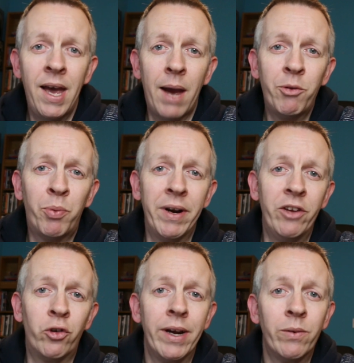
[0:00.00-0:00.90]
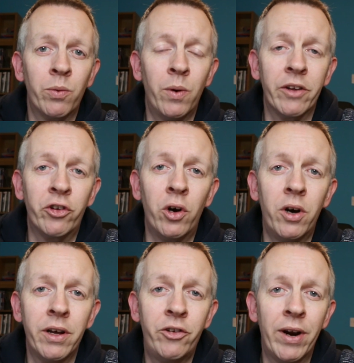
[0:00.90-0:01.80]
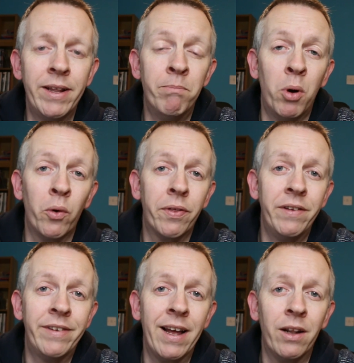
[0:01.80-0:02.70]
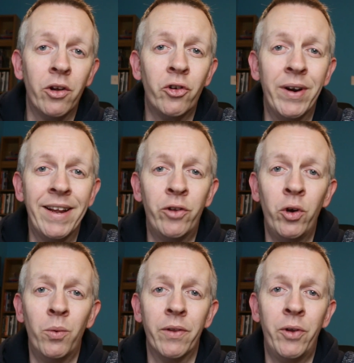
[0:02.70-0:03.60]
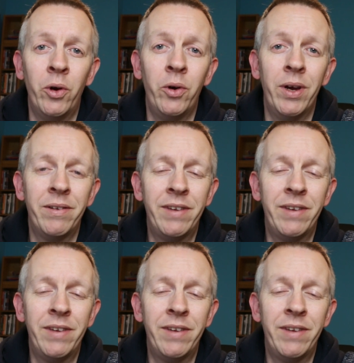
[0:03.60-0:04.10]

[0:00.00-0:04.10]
I was pretty intrigued with what I saw, tried them both and settled on Trading 212.